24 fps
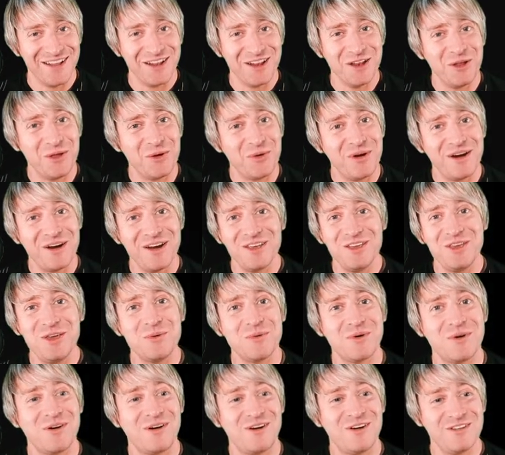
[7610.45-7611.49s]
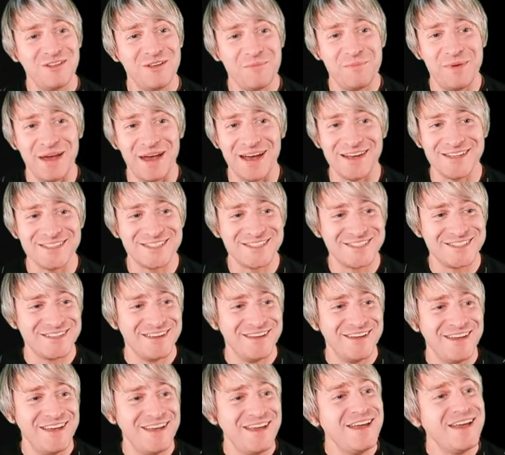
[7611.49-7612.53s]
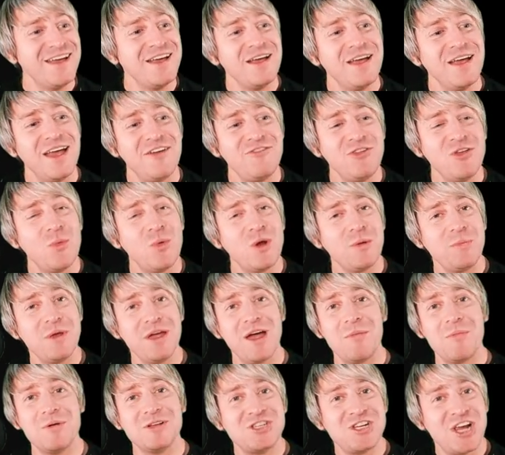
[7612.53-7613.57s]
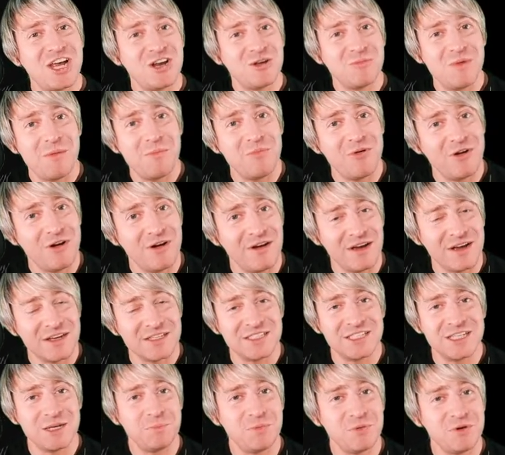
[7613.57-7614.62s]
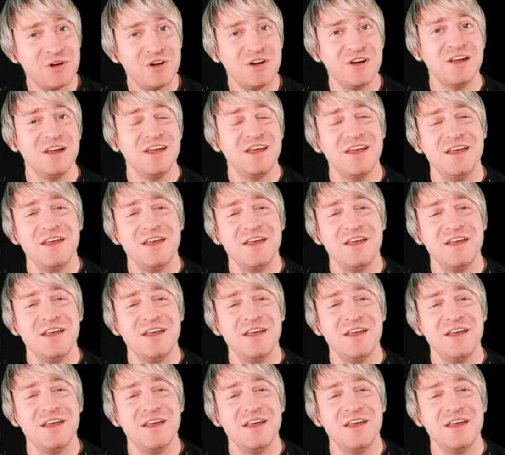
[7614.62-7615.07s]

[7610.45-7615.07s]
Laura, you are the best. If you want to become a channel member, a sipper,